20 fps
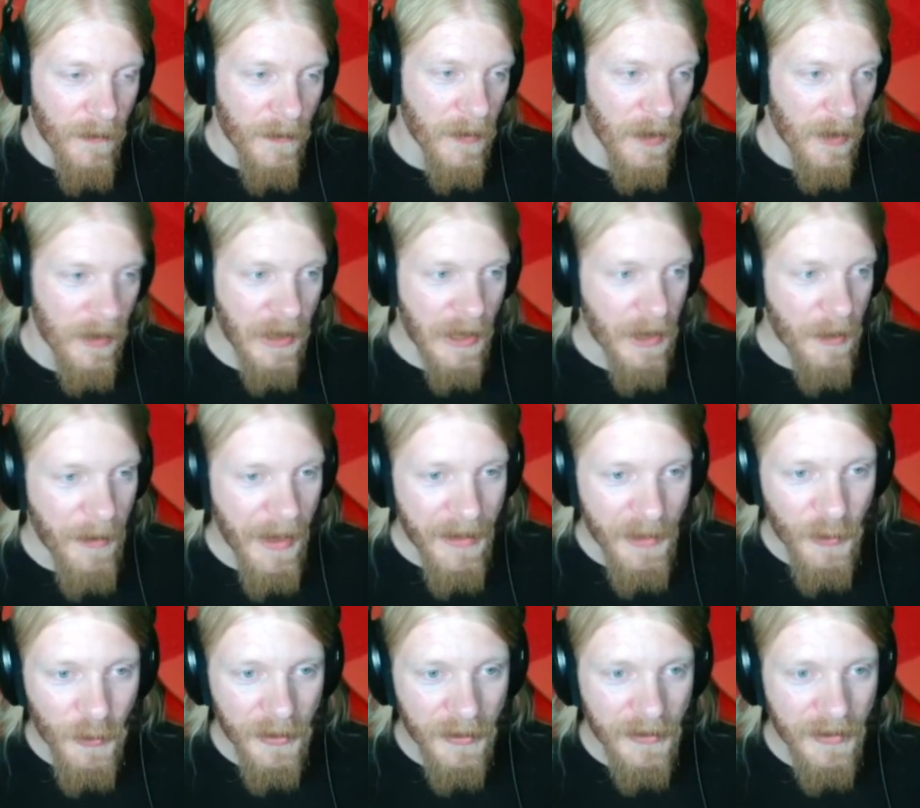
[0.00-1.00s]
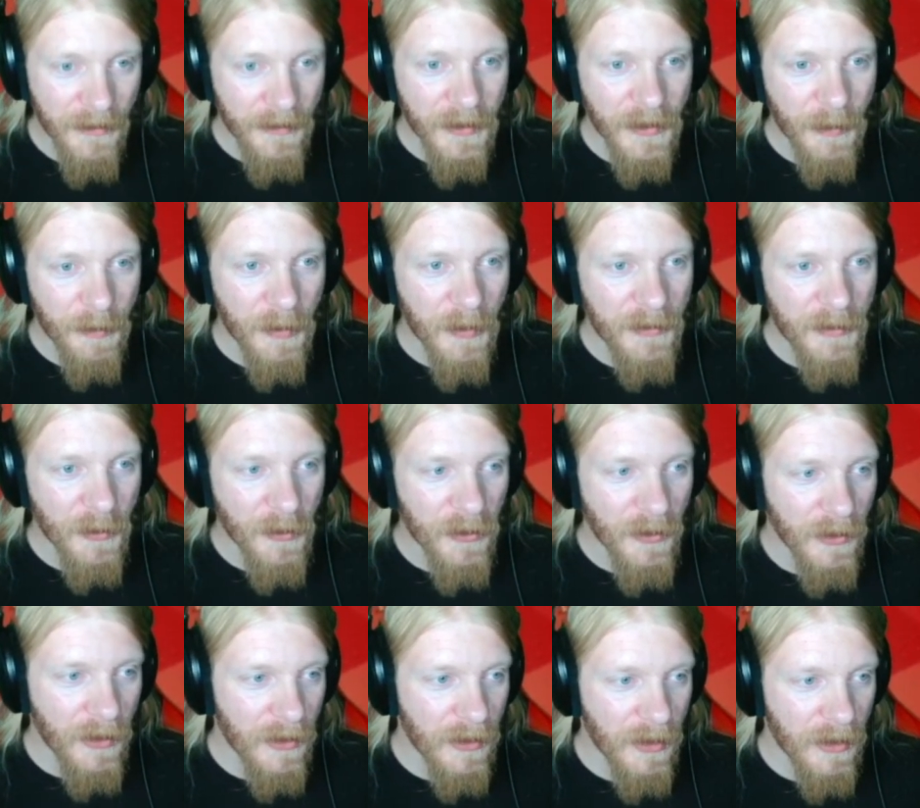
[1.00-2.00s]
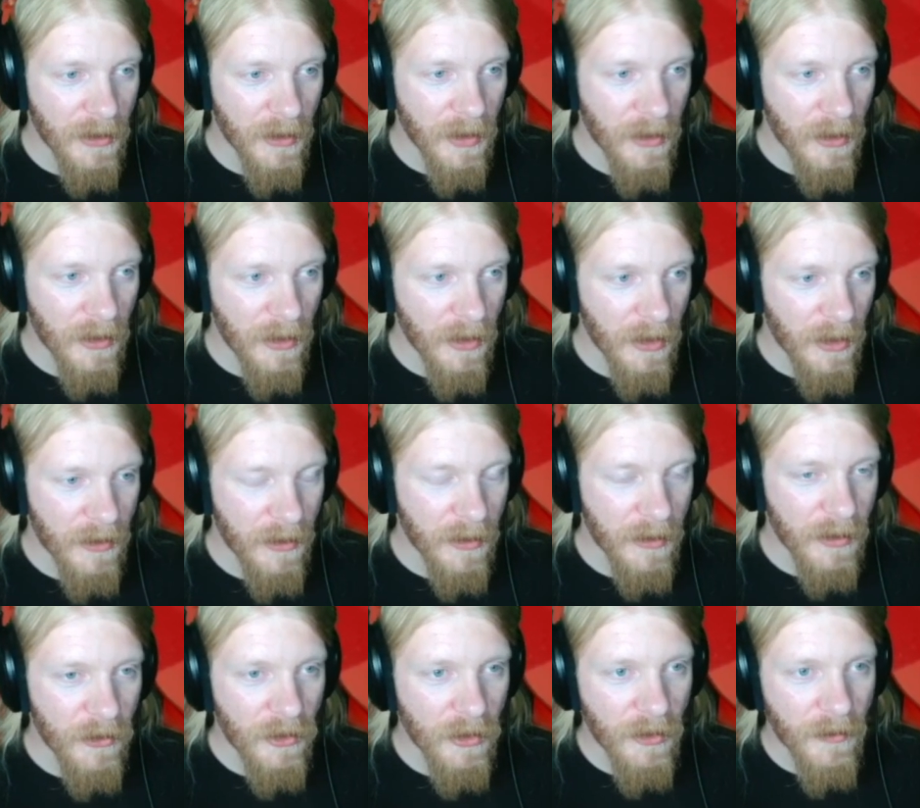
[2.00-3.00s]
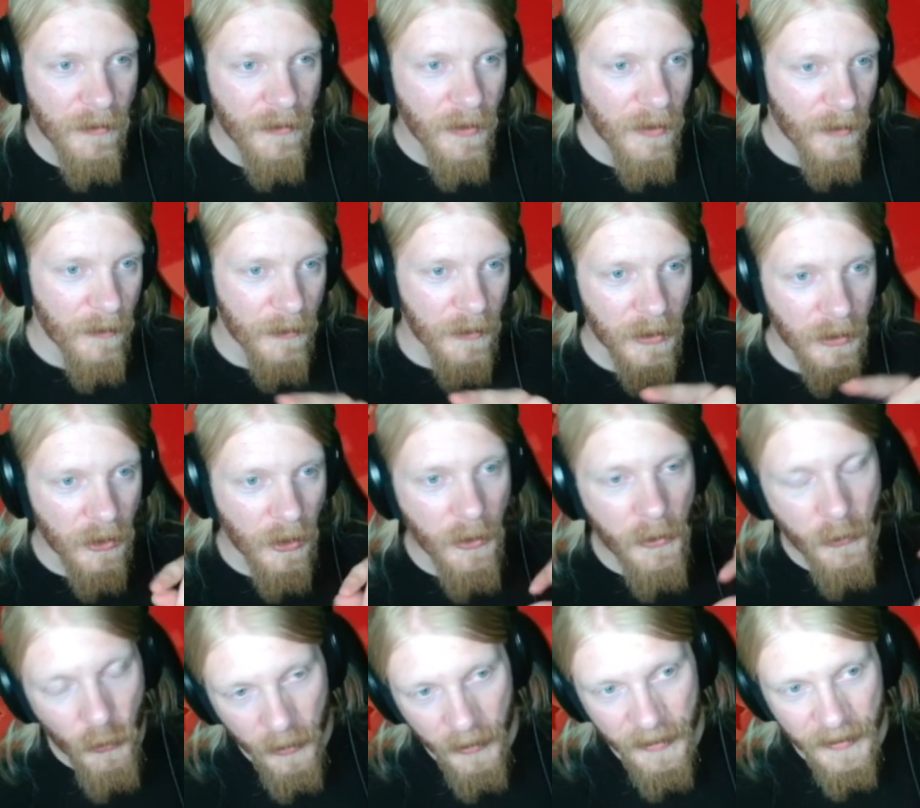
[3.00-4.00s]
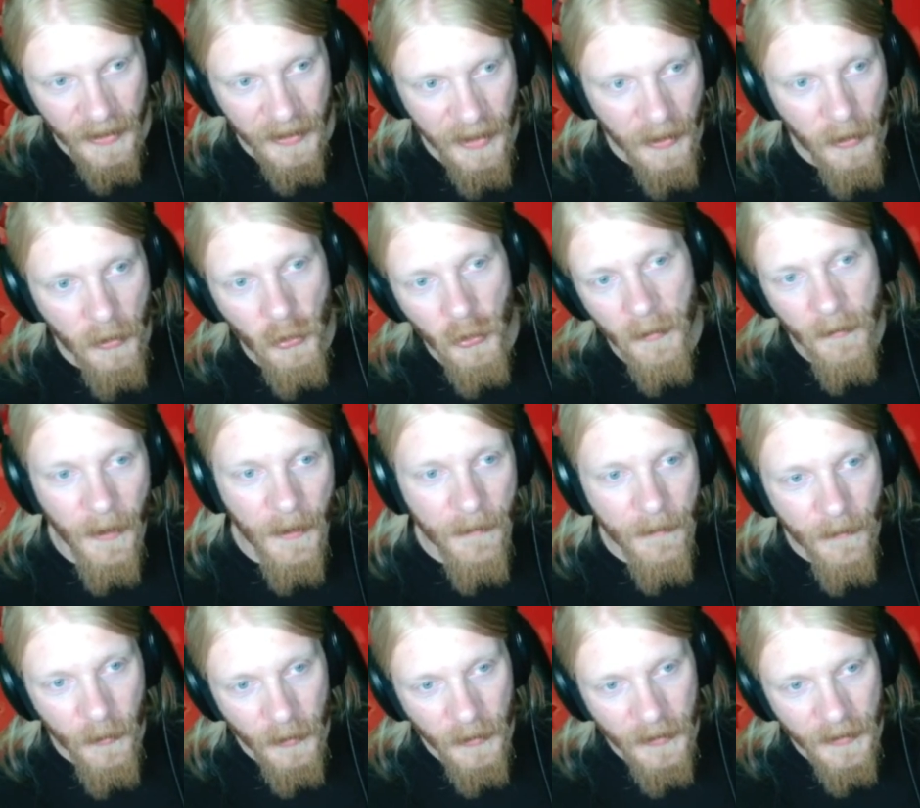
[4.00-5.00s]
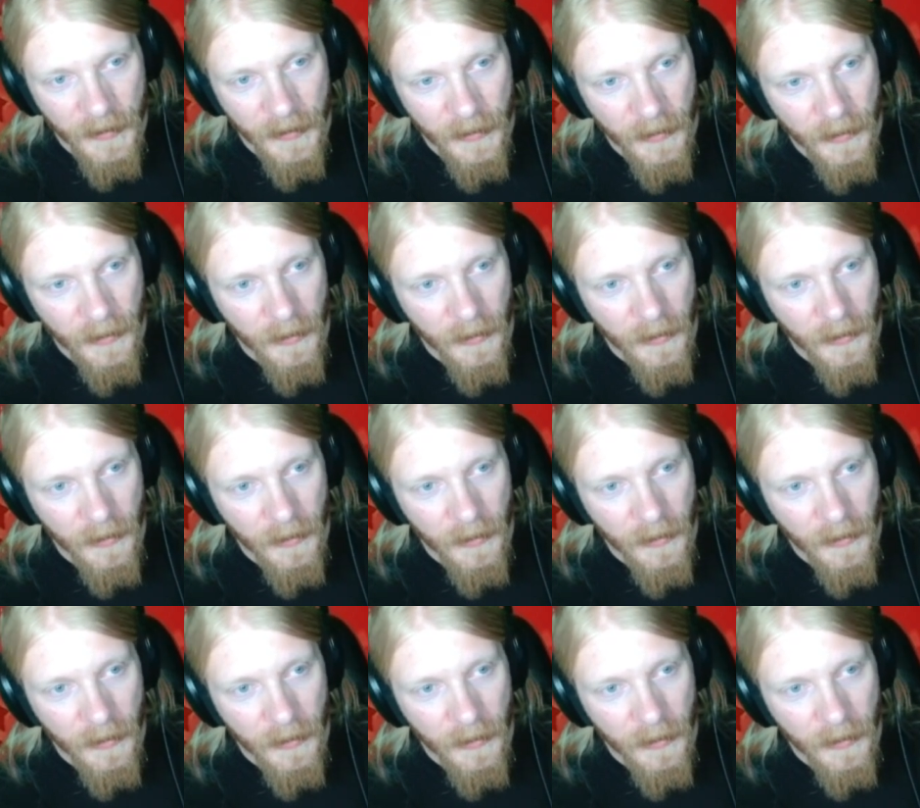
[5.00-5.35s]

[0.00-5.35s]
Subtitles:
yeah, the pathing was definitely suboptimal. They, I think they should have gone through the 6 and the 35 first.